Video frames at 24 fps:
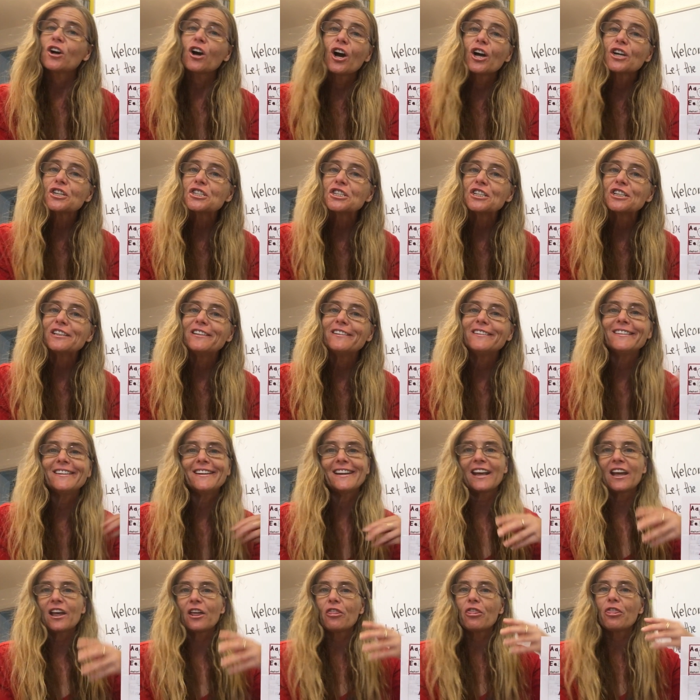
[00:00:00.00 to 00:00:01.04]
caution
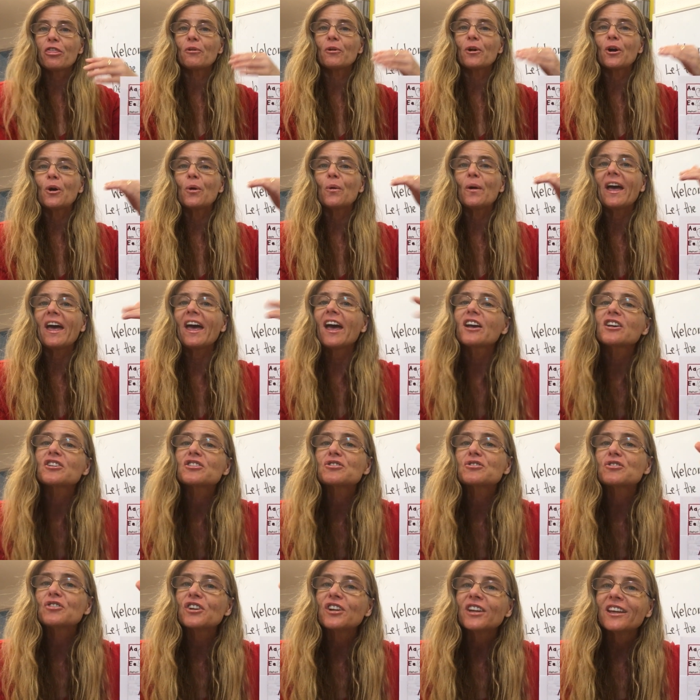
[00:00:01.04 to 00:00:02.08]
and throw
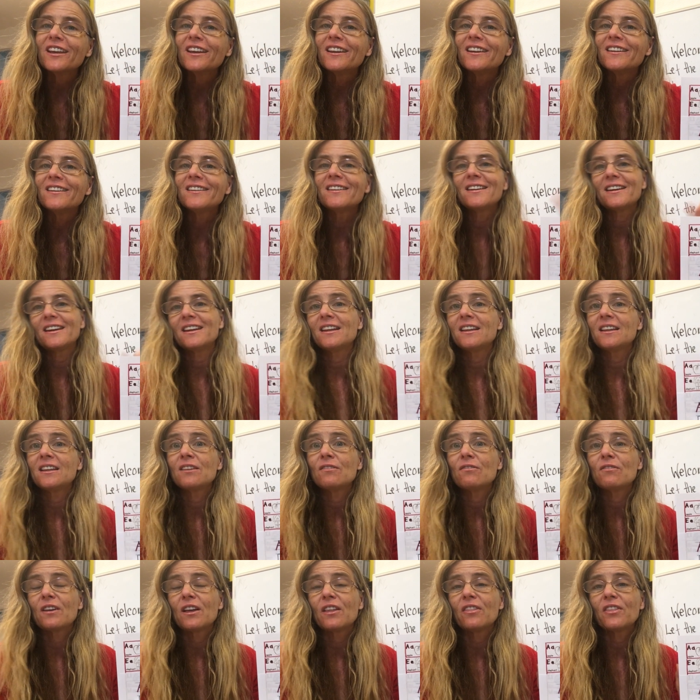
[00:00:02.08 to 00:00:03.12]
extra in in the
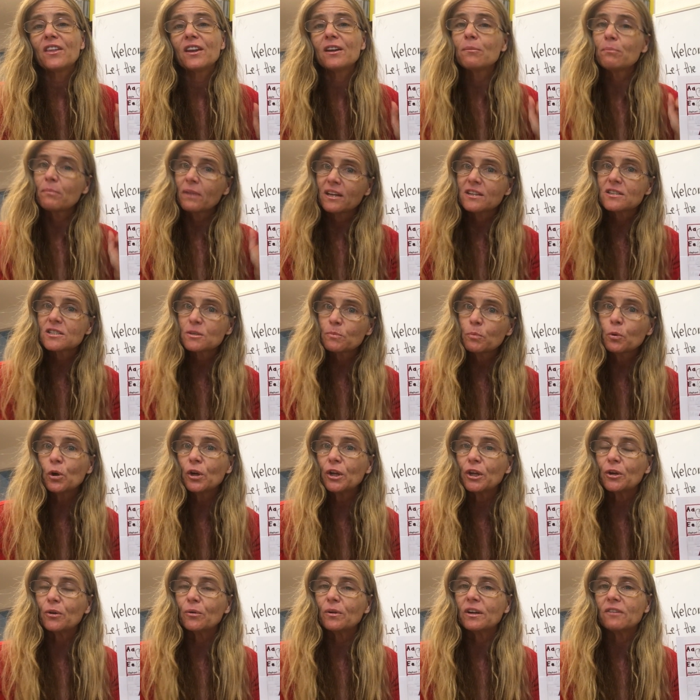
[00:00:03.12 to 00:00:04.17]
event that it might support
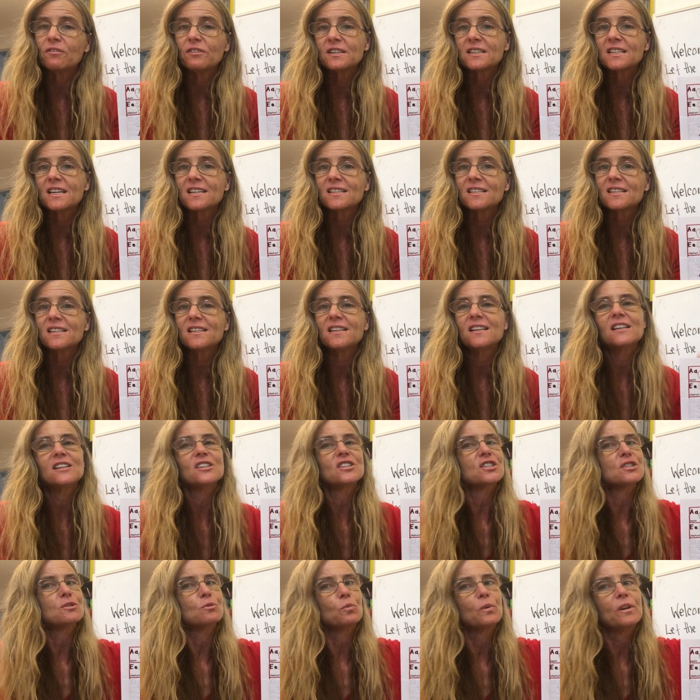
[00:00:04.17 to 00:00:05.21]
you and if it doesn't it'll
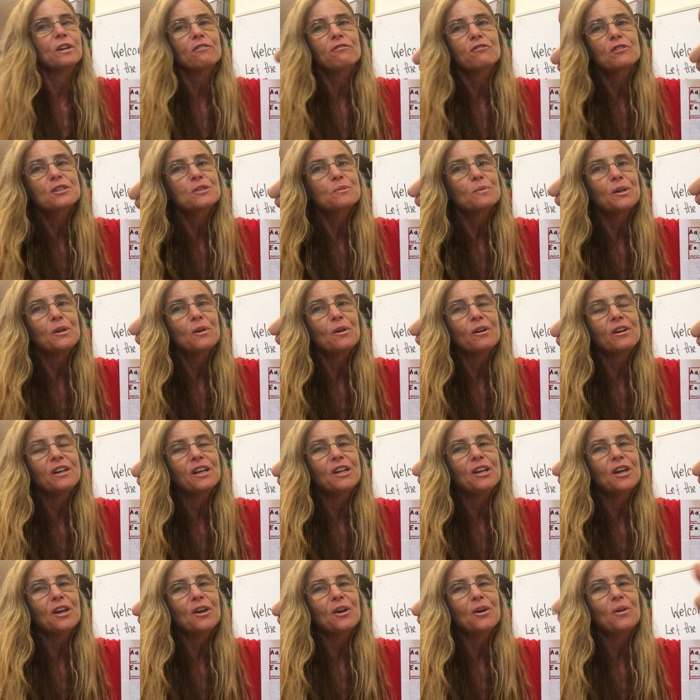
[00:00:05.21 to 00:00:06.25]
just reinforce what you
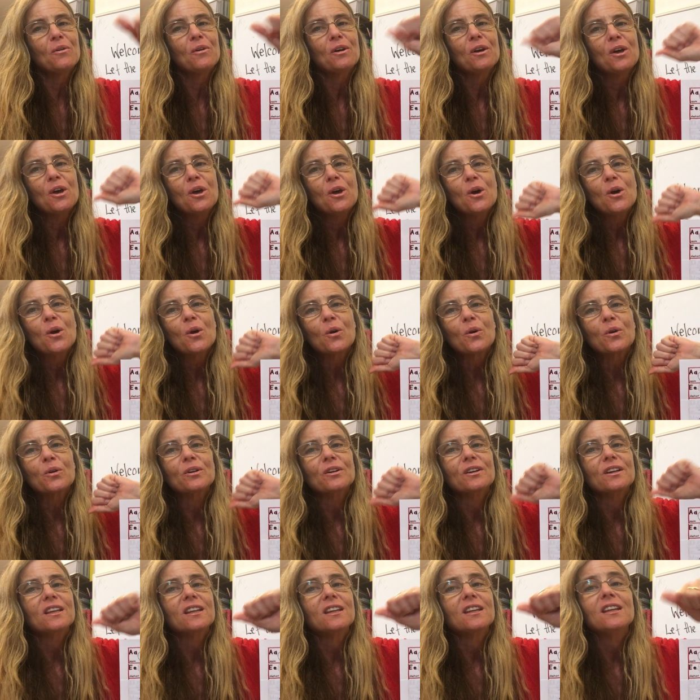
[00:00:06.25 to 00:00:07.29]
already know or
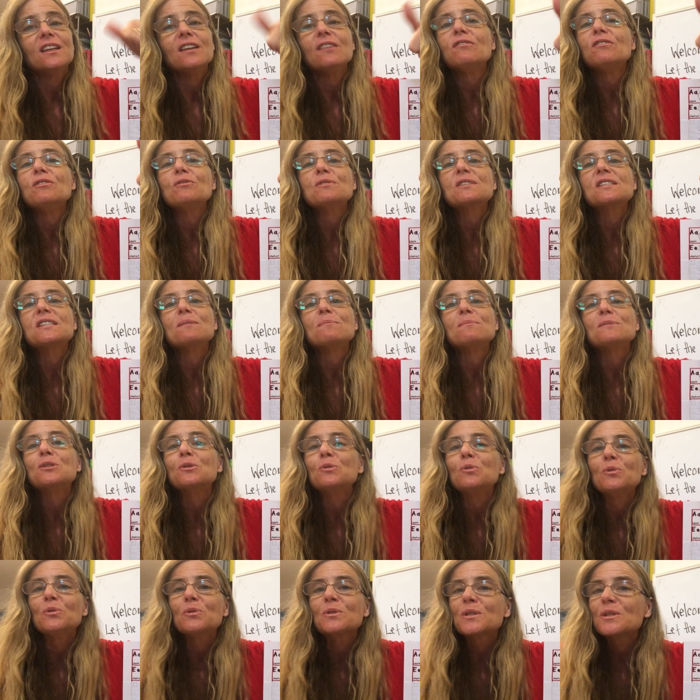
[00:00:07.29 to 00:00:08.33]
give you some
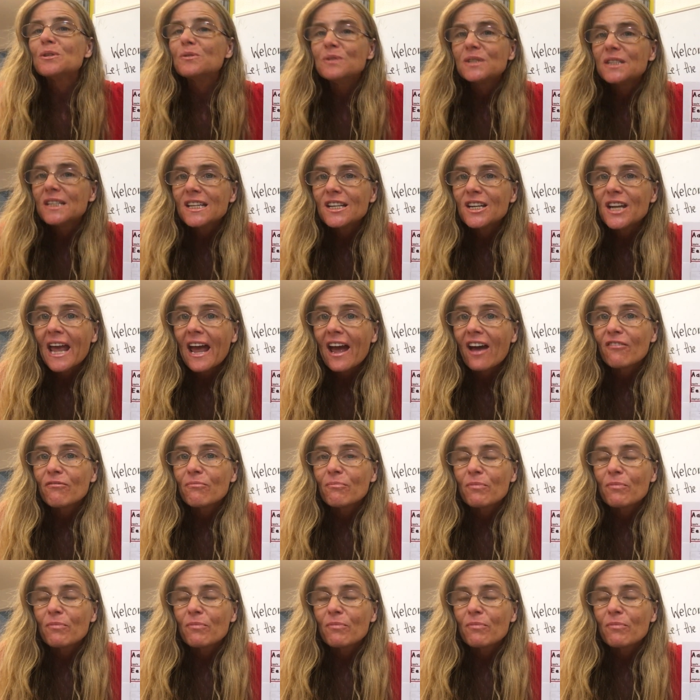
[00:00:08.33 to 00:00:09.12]
tools you didn't have